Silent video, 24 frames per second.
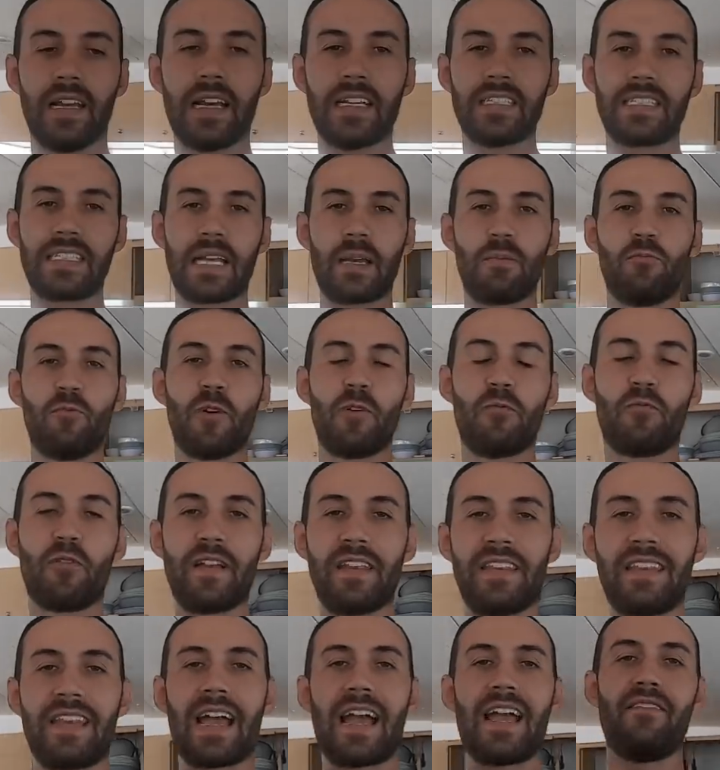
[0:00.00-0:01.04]
Last time we
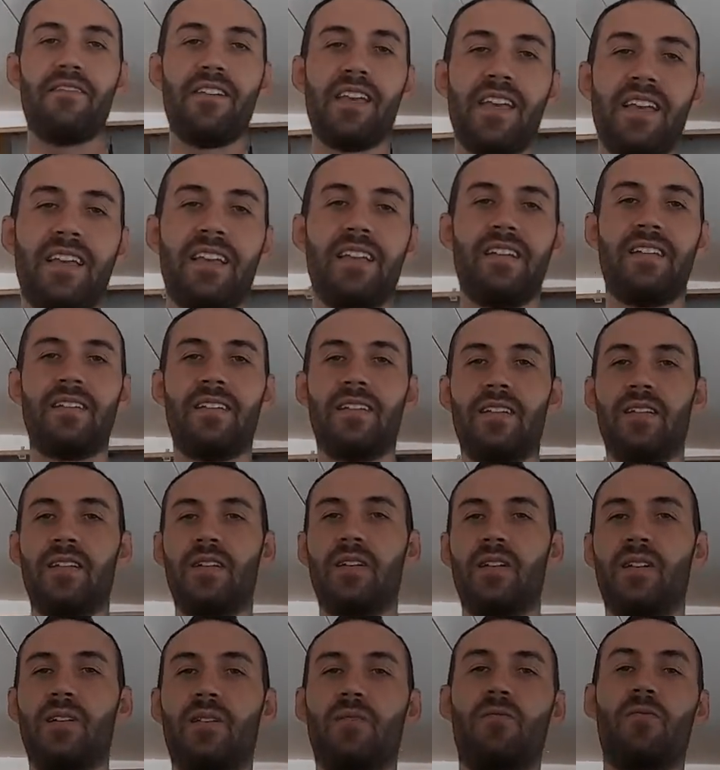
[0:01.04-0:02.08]
went diving
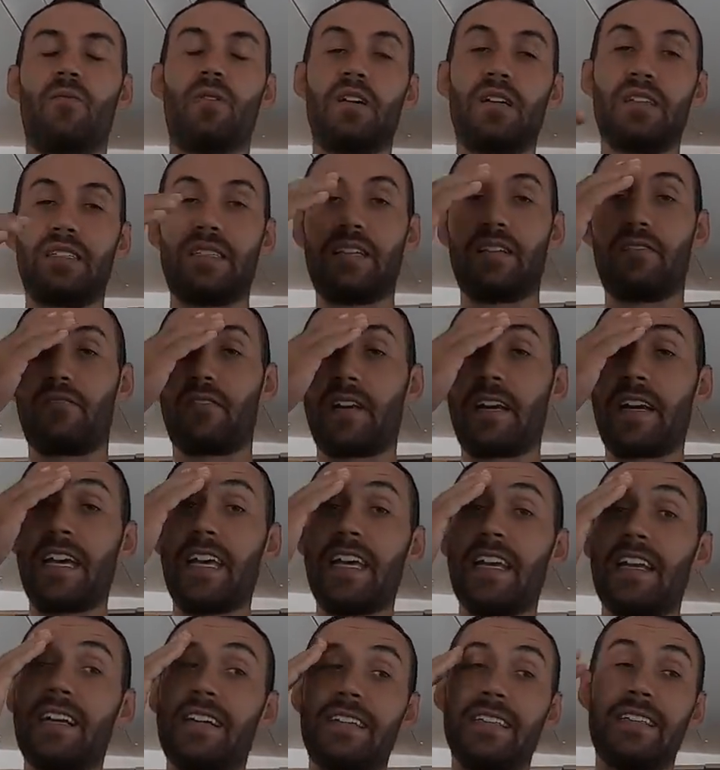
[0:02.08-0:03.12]
was in
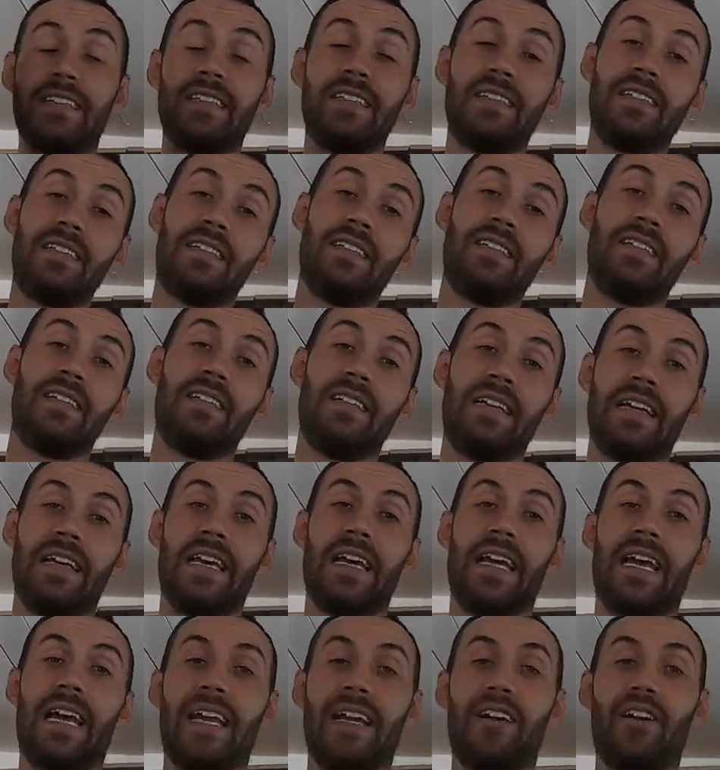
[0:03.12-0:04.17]
Grenada,
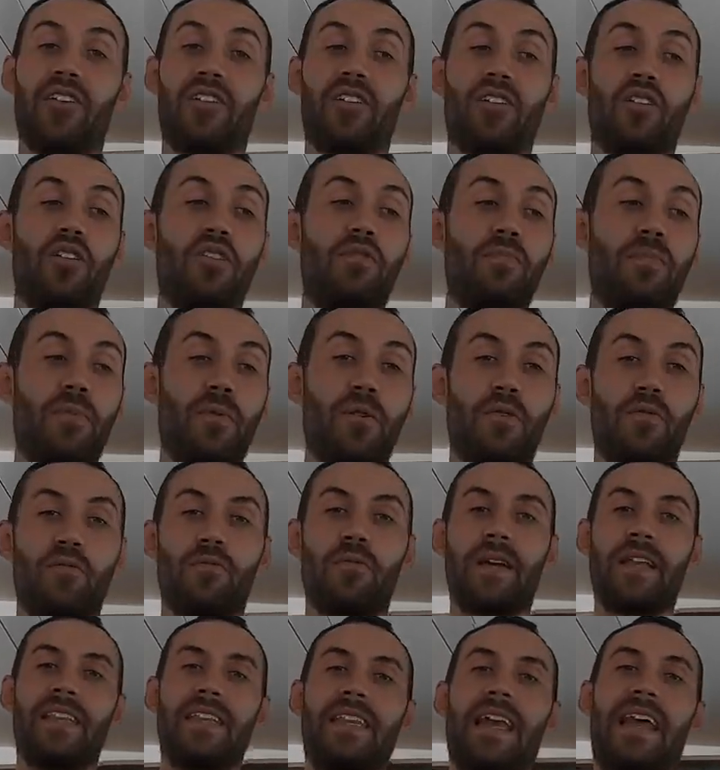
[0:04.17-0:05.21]
and our GoPro
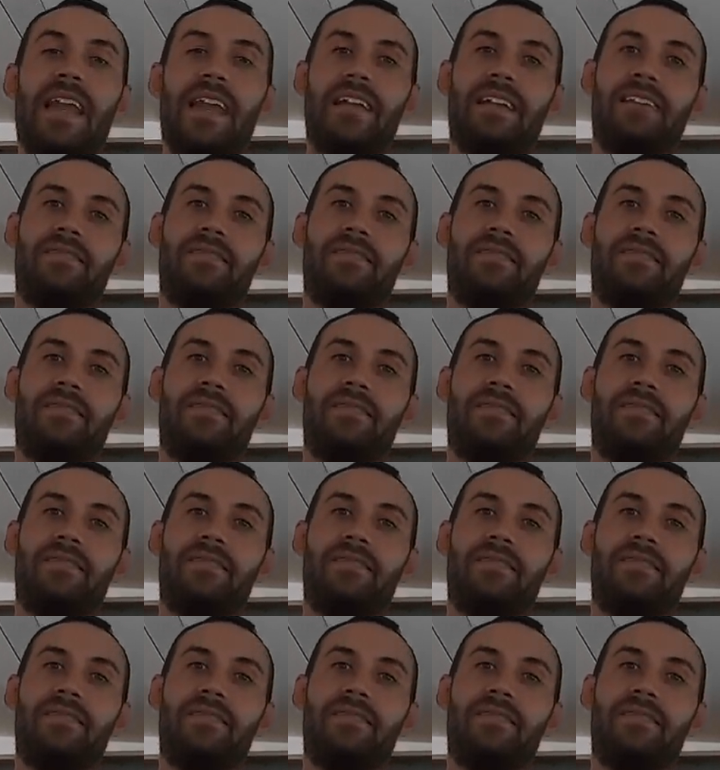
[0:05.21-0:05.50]
went dead.